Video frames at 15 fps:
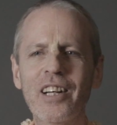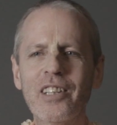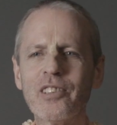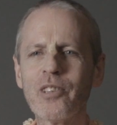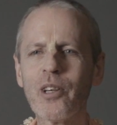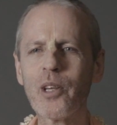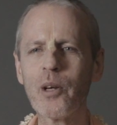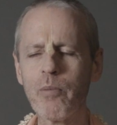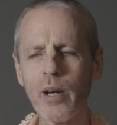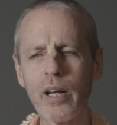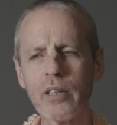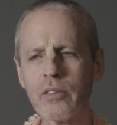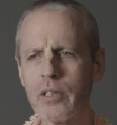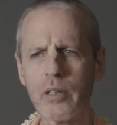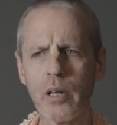So the
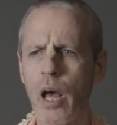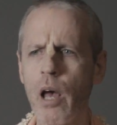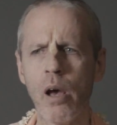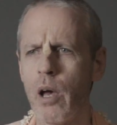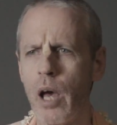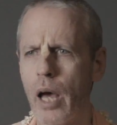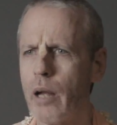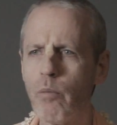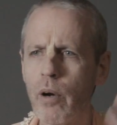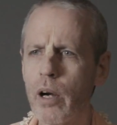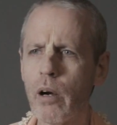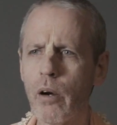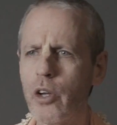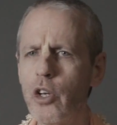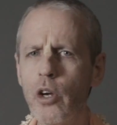British said, and
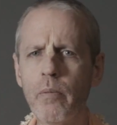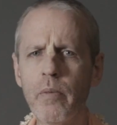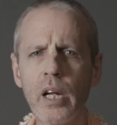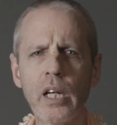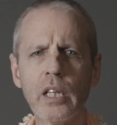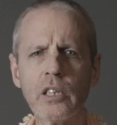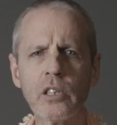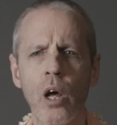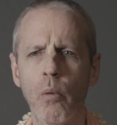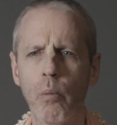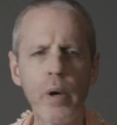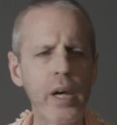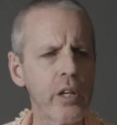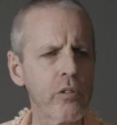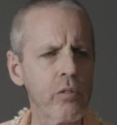we're humanists.
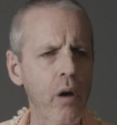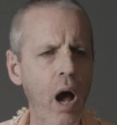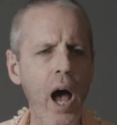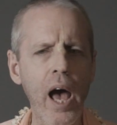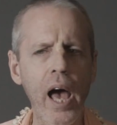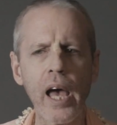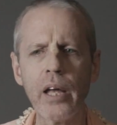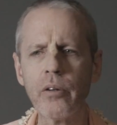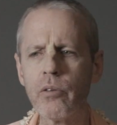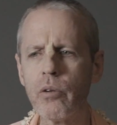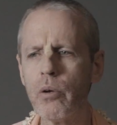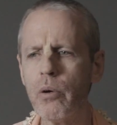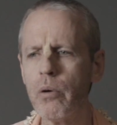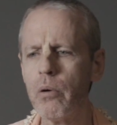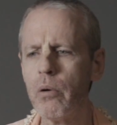We tried
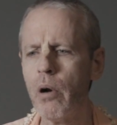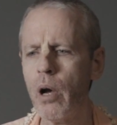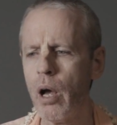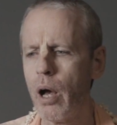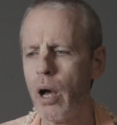to